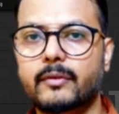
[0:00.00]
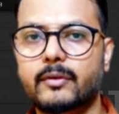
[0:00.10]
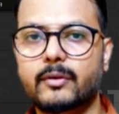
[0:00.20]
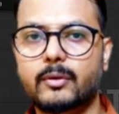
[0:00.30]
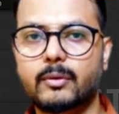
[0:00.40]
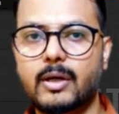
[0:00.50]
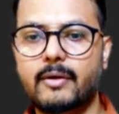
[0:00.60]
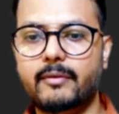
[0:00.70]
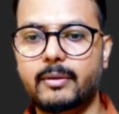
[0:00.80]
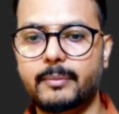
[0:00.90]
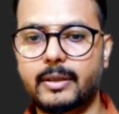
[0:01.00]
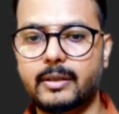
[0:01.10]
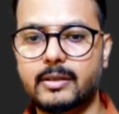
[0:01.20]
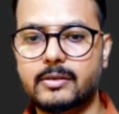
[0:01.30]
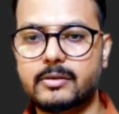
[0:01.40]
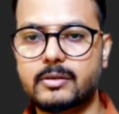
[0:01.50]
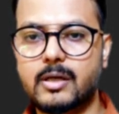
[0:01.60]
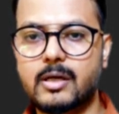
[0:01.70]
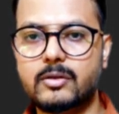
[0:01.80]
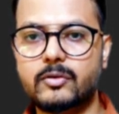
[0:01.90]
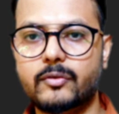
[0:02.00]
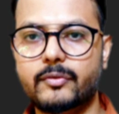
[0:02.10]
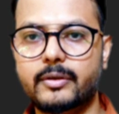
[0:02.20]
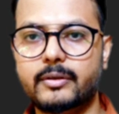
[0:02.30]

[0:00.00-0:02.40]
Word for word: So I will make an instance of it.